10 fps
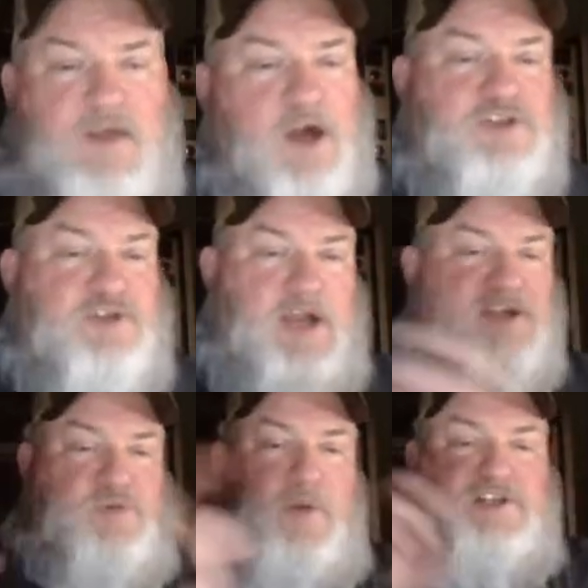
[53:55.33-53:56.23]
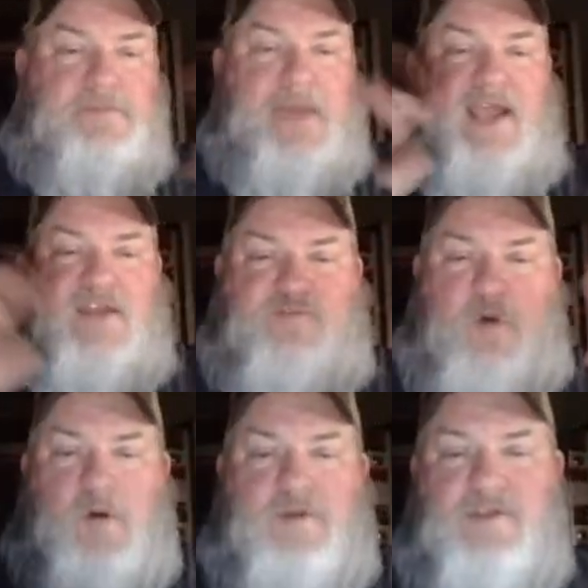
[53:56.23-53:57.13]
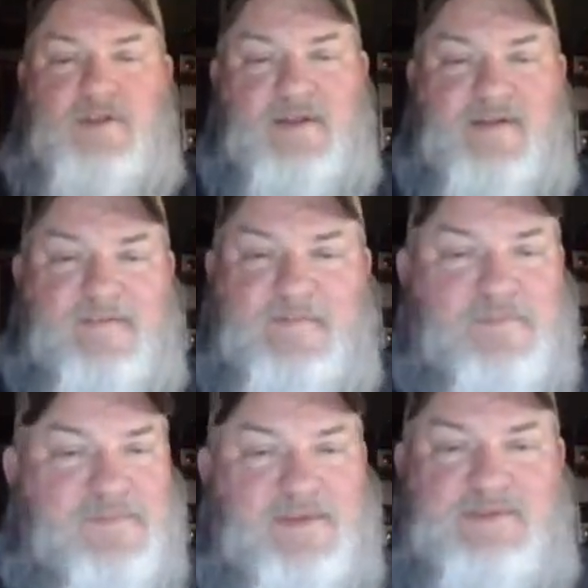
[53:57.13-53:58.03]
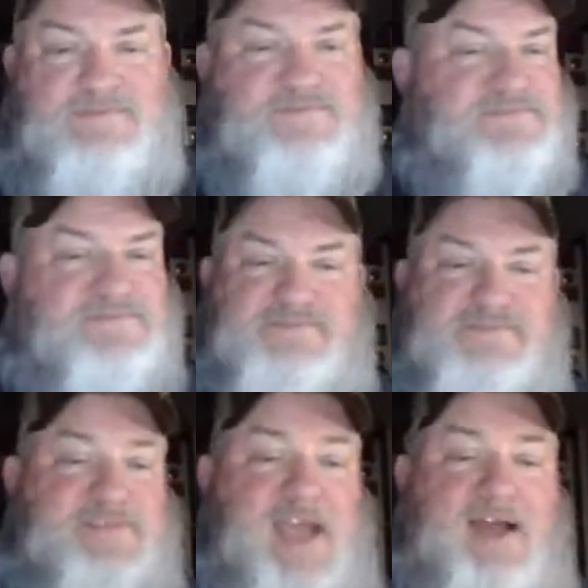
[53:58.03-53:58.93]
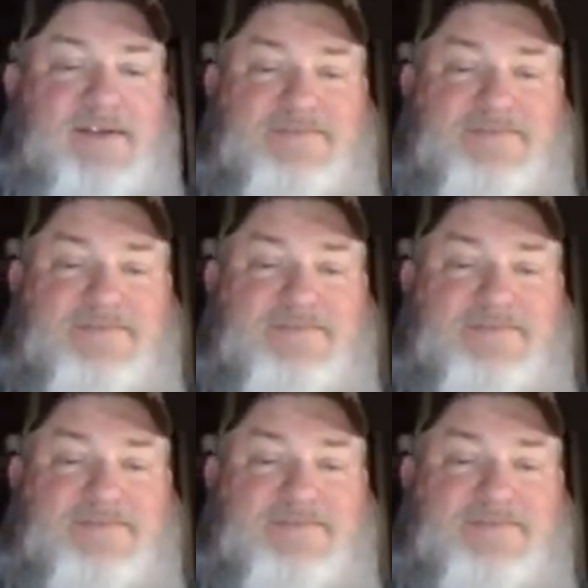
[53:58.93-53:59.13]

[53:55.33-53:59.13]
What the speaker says: Or switching back and forth. Yeah.